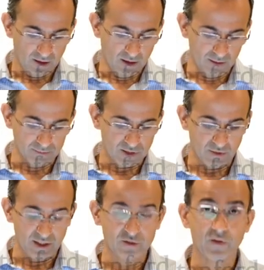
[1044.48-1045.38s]
Um, so
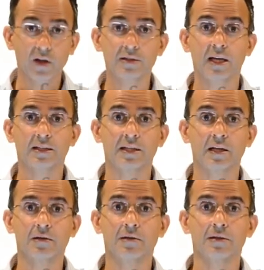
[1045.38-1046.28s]
each vertex
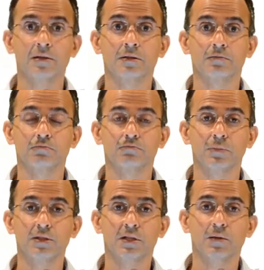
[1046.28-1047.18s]
here is,
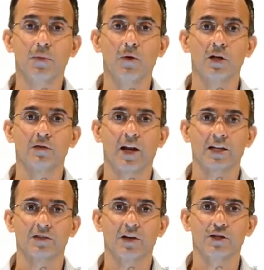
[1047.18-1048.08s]
it's a component of an
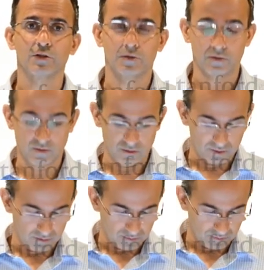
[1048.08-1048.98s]
activation.
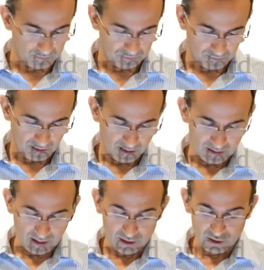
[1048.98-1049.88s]

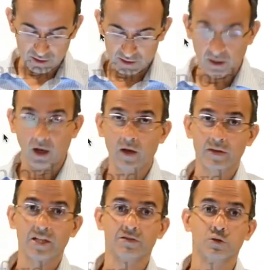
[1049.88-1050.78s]
And the edges are the
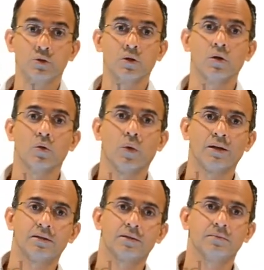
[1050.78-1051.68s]
individual
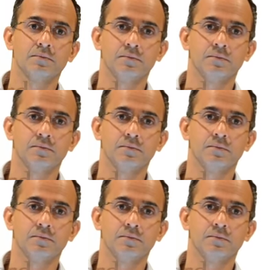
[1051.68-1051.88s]
weights.